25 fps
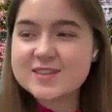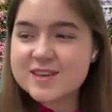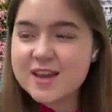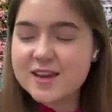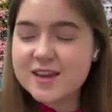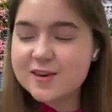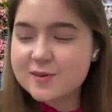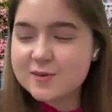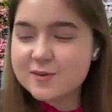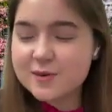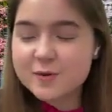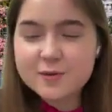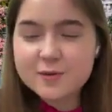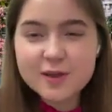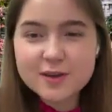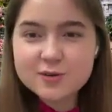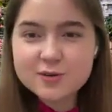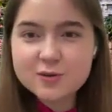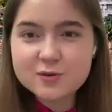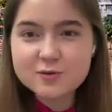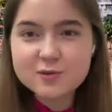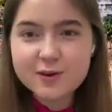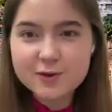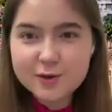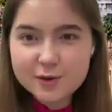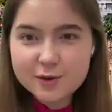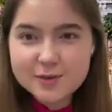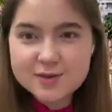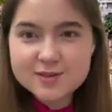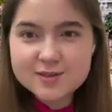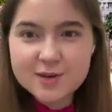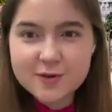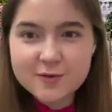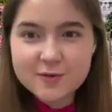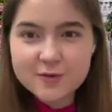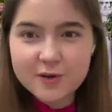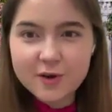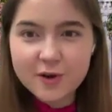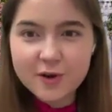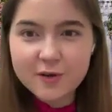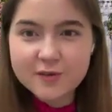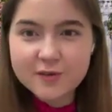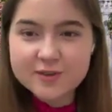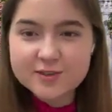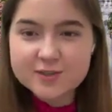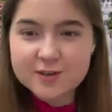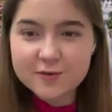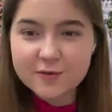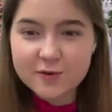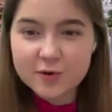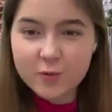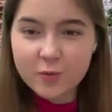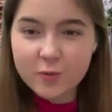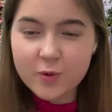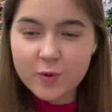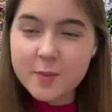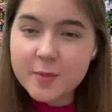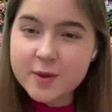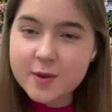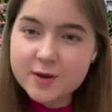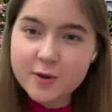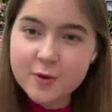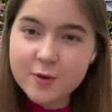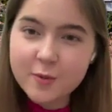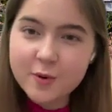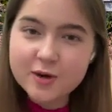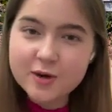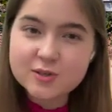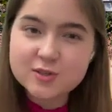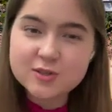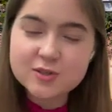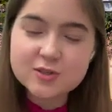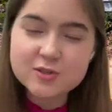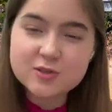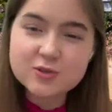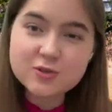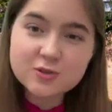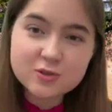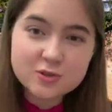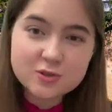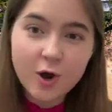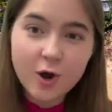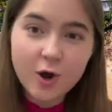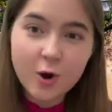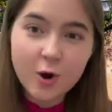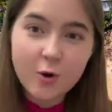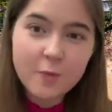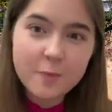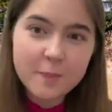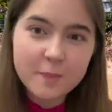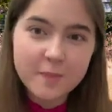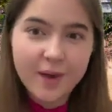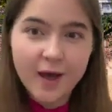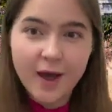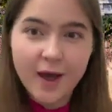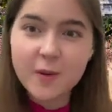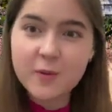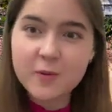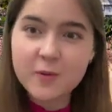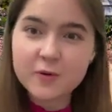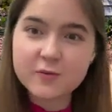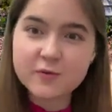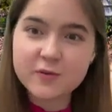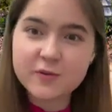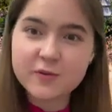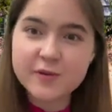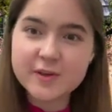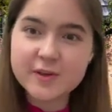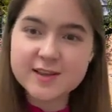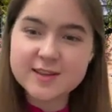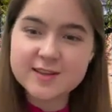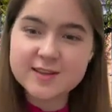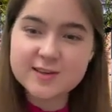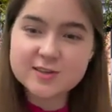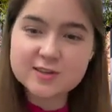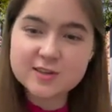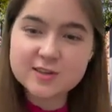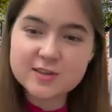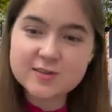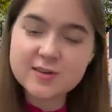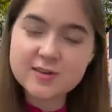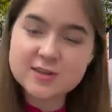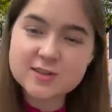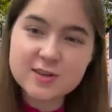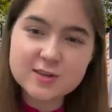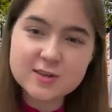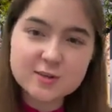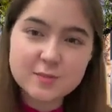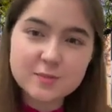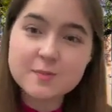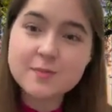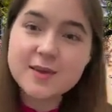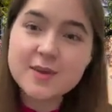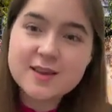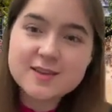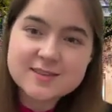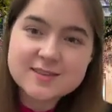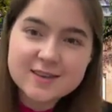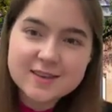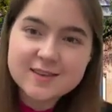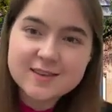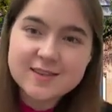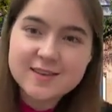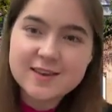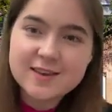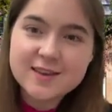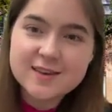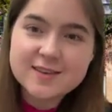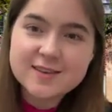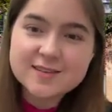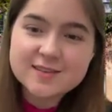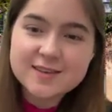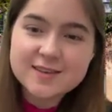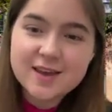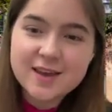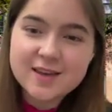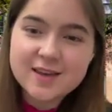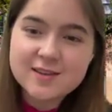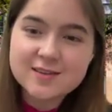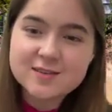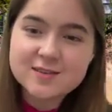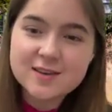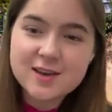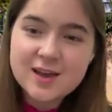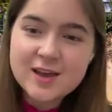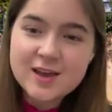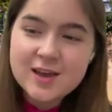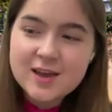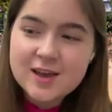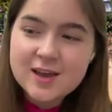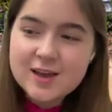just I don't know, like surrounding myself with all these different women who are just so powerful and achieving such amazing things and